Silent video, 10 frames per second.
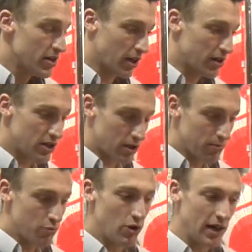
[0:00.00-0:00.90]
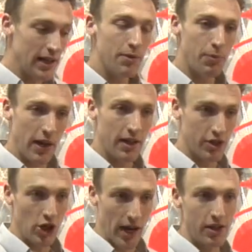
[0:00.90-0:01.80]
So there's some really
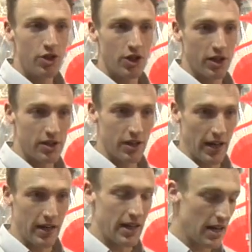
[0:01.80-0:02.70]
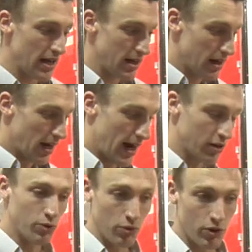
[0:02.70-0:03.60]
big changes in the
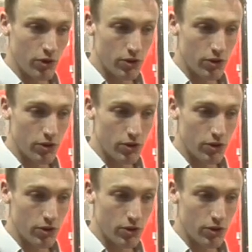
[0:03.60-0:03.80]
actual